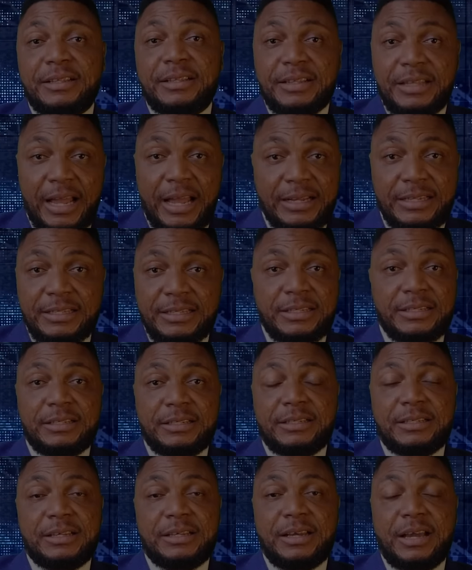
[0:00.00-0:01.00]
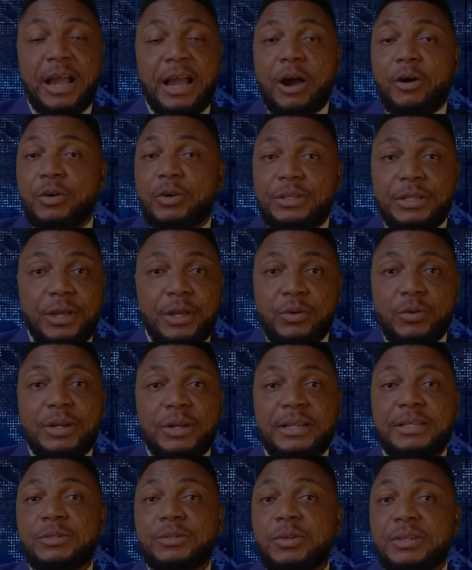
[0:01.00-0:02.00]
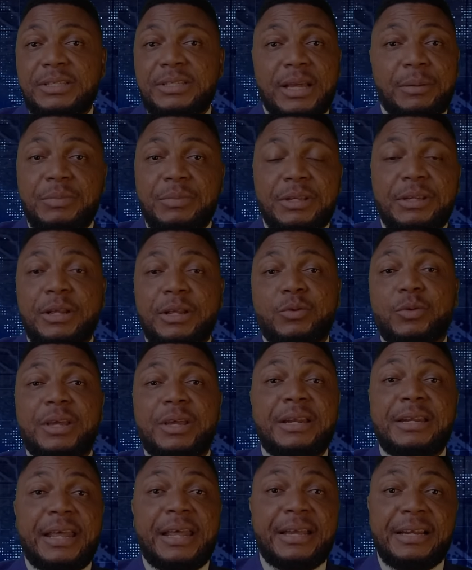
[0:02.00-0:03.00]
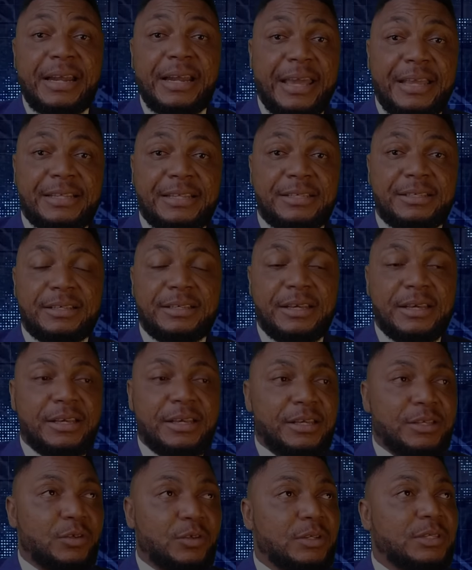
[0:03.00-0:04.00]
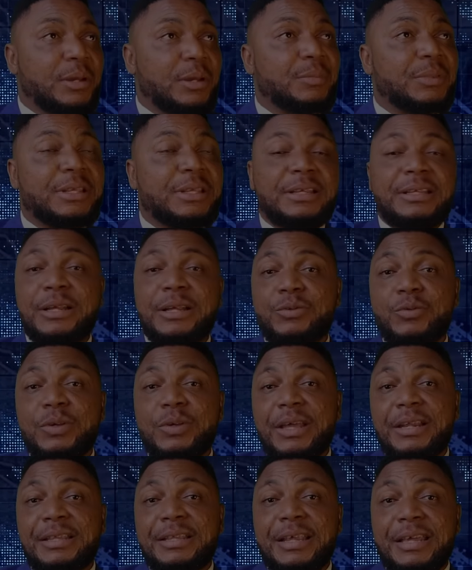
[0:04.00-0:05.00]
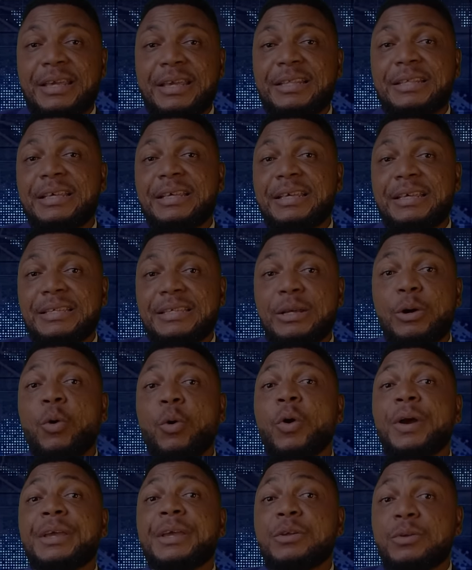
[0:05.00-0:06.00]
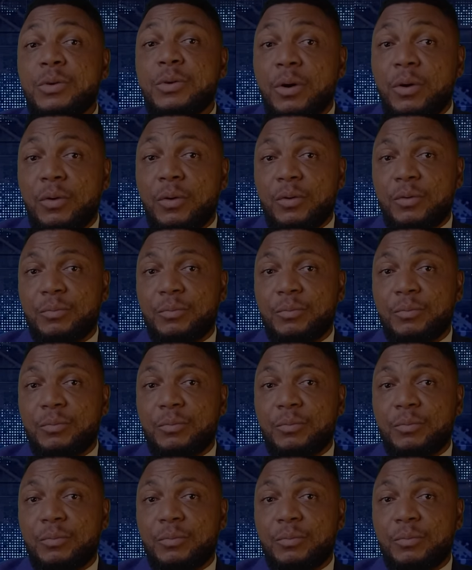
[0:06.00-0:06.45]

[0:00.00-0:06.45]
that's, I'll tell you, that's not something that we can neglect. It's not something that we can take it easy or ignore.